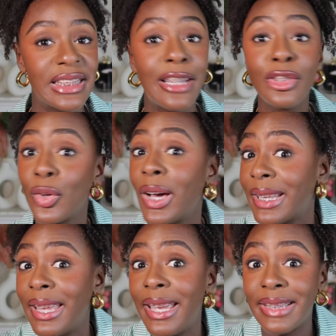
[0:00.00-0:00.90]
I don't know how
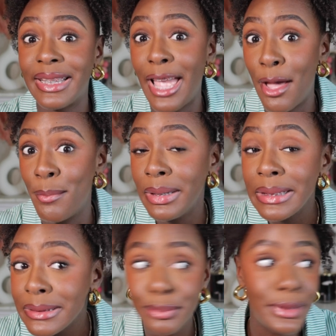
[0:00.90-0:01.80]
the heck that
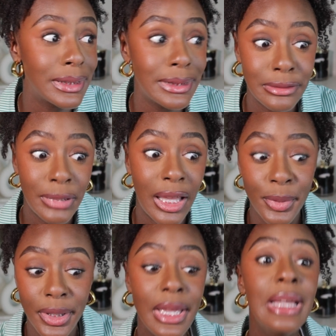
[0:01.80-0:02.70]
happens, because, baby,